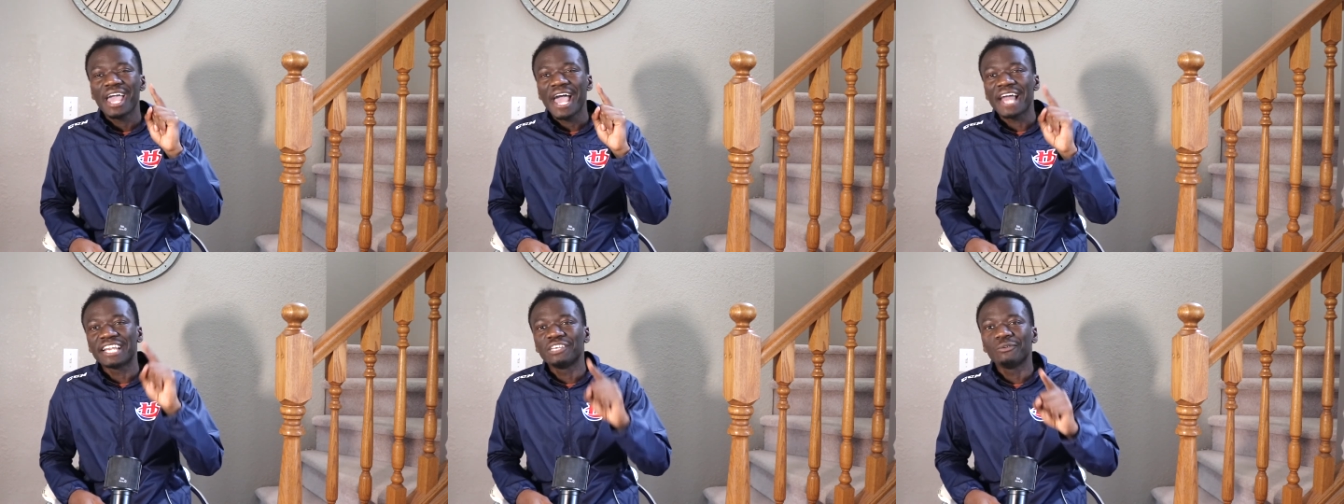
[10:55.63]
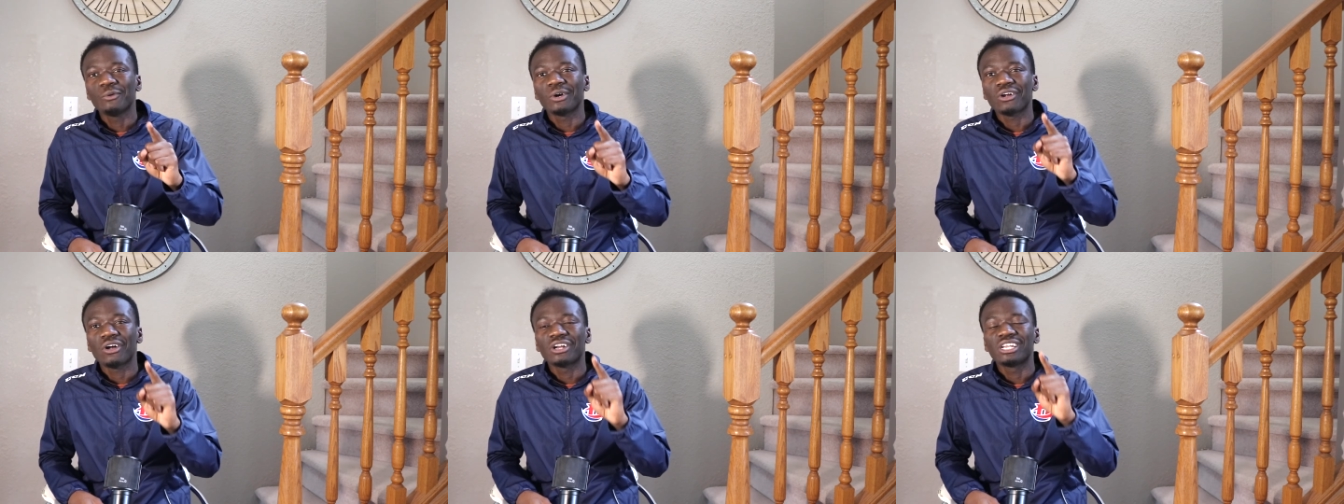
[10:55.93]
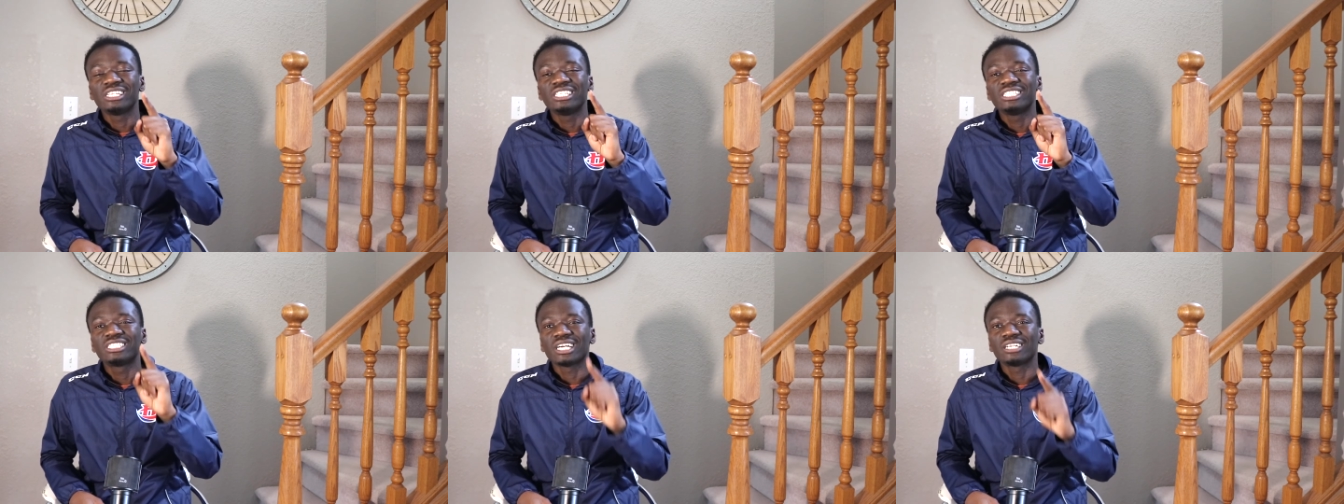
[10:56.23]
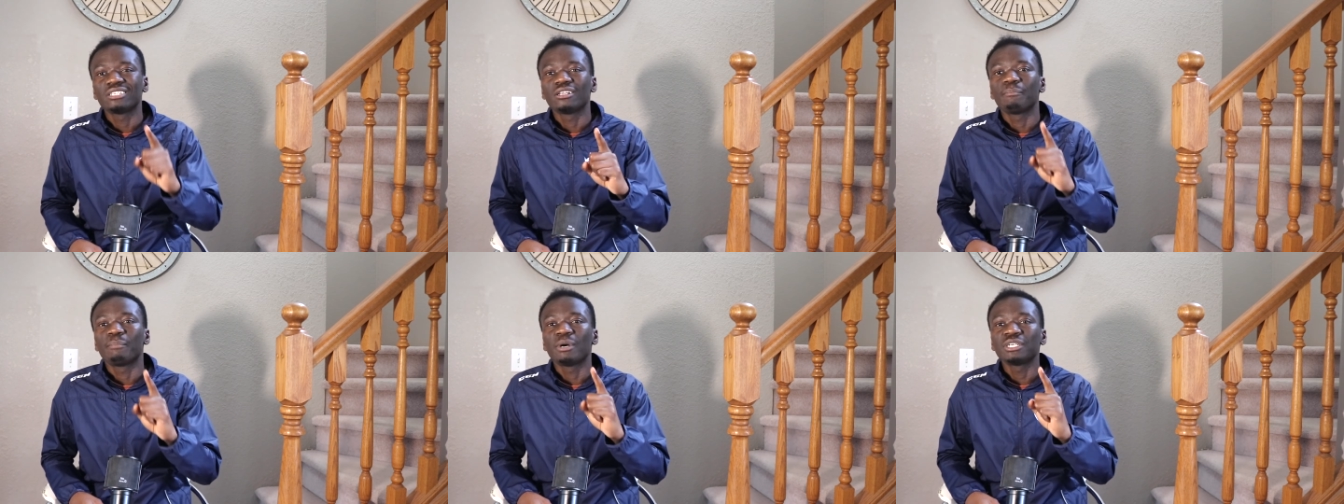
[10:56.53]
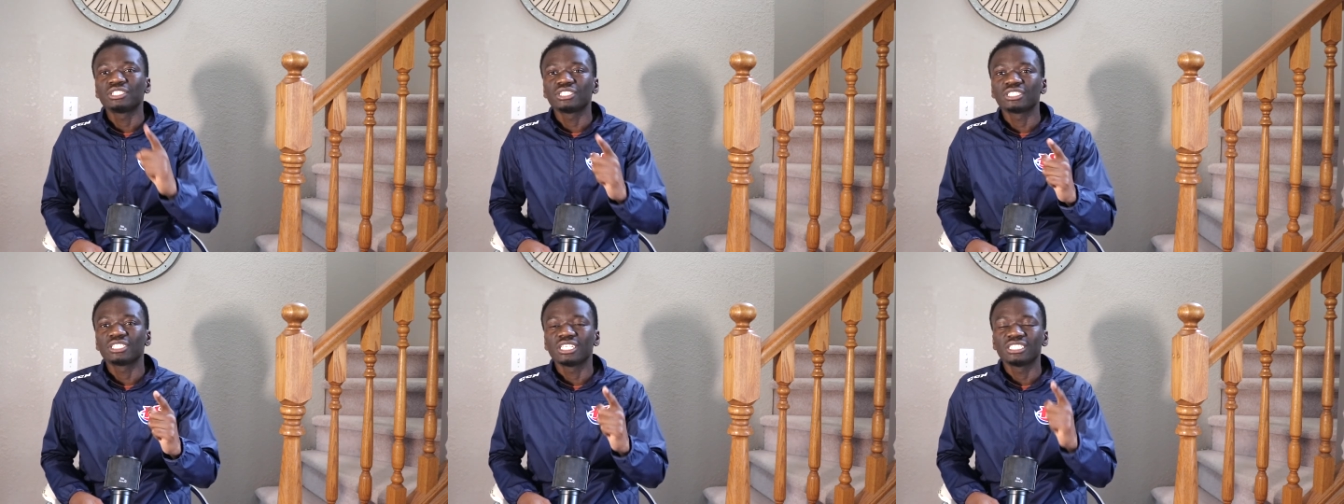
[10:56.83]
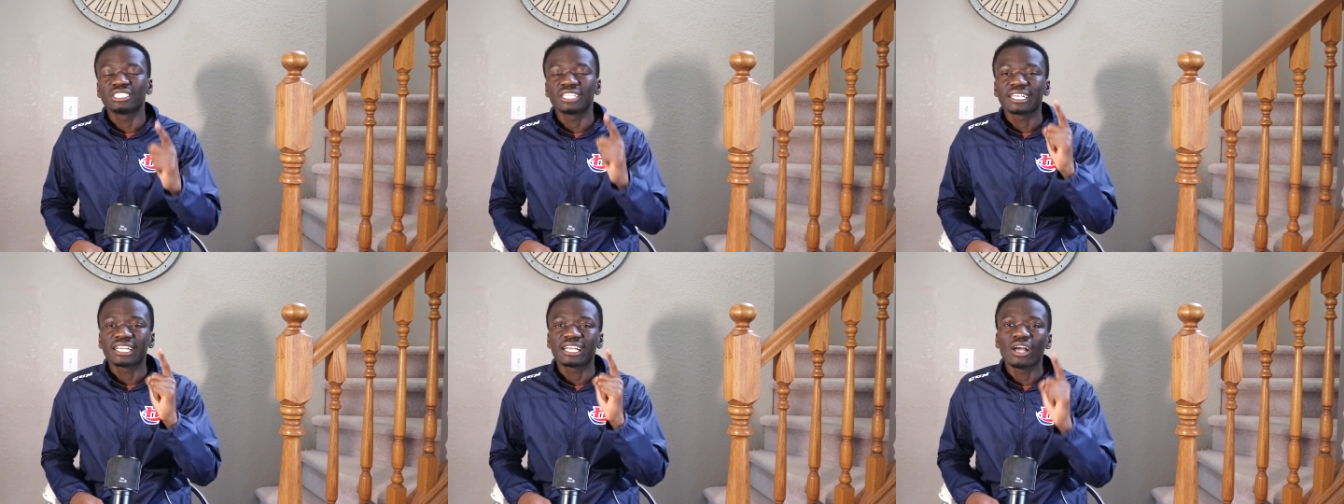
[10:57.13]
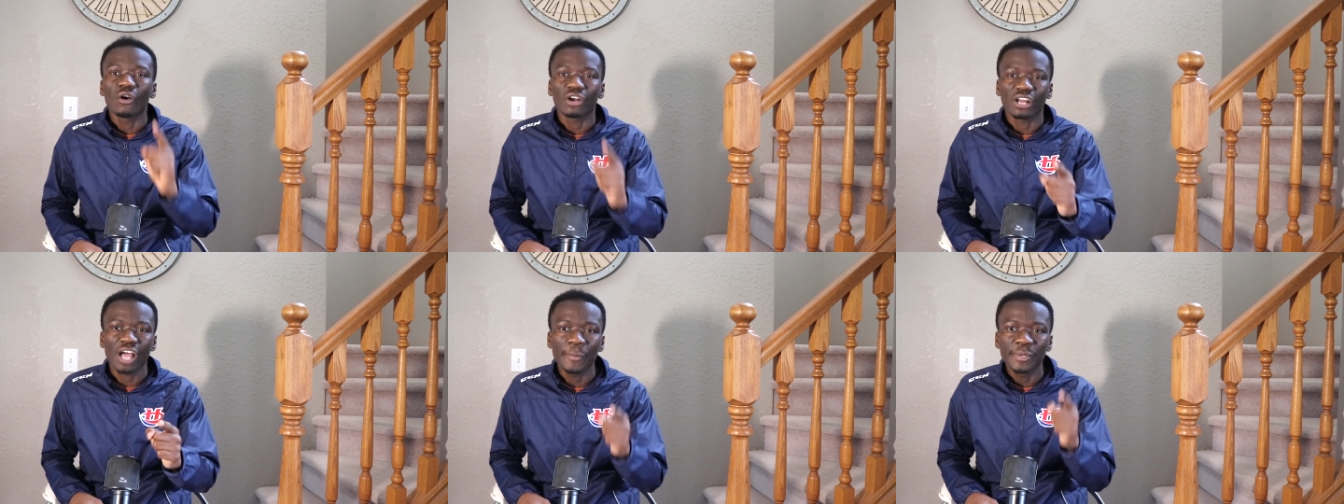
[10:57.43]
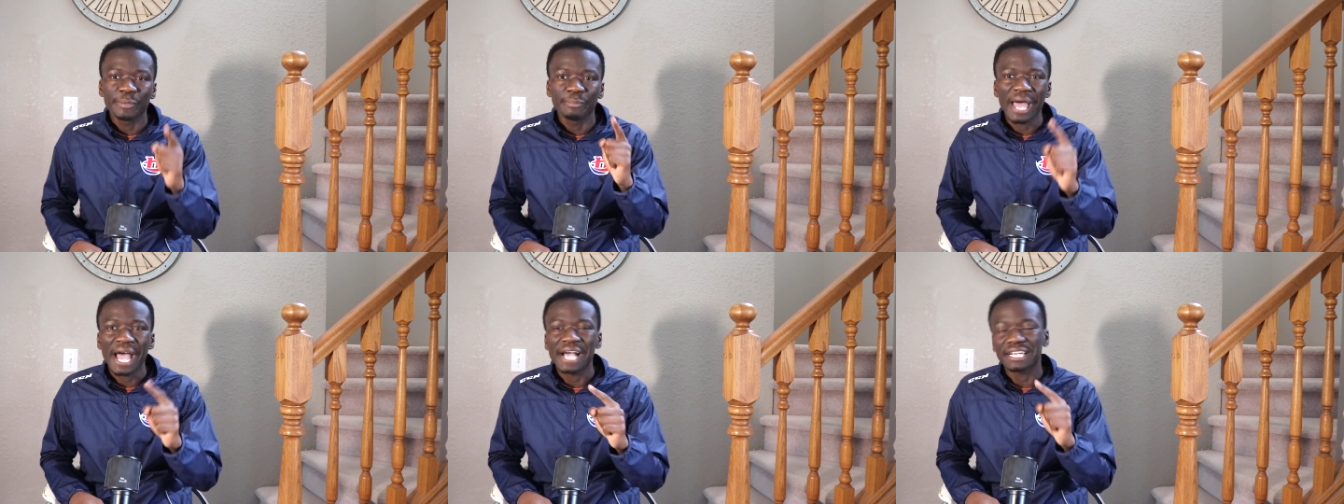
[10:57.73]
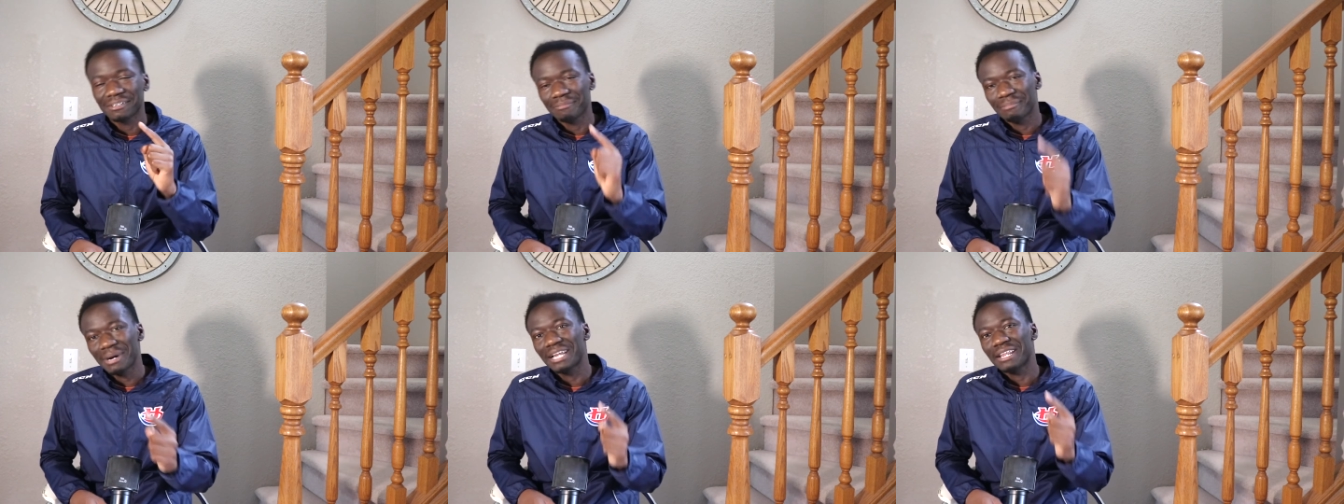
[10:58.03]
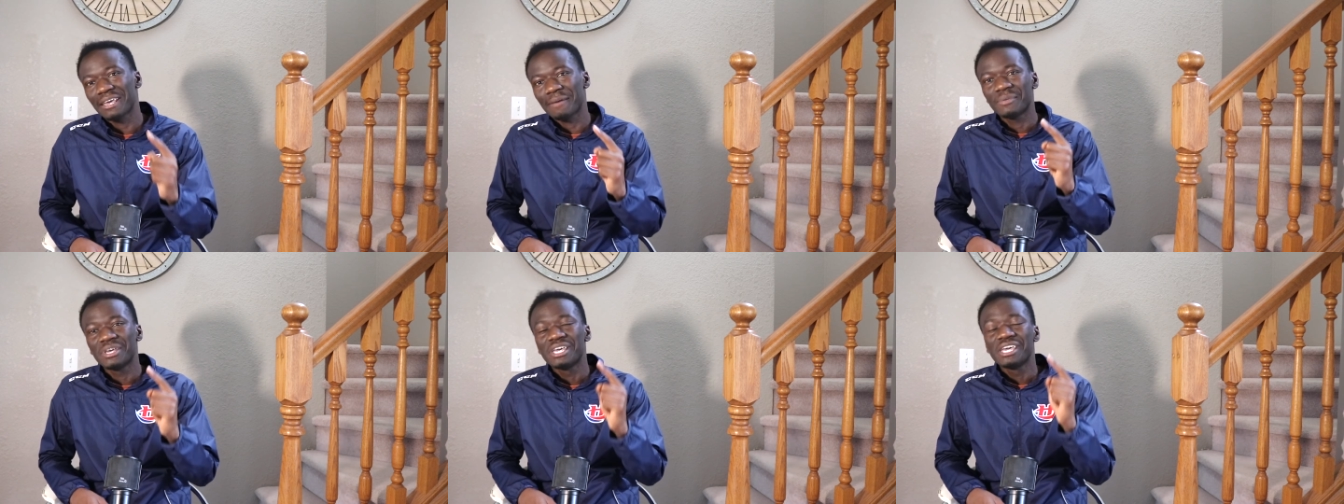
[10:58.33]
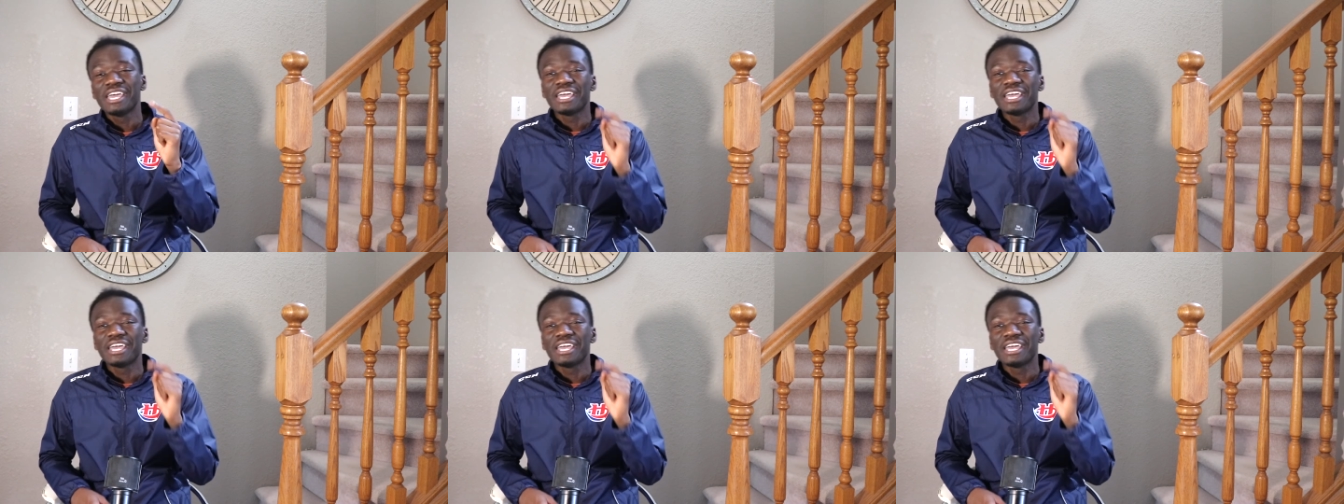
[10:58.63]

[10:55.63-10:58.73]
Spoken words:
and he went on and he said a bunch of things that are coming back to bite him.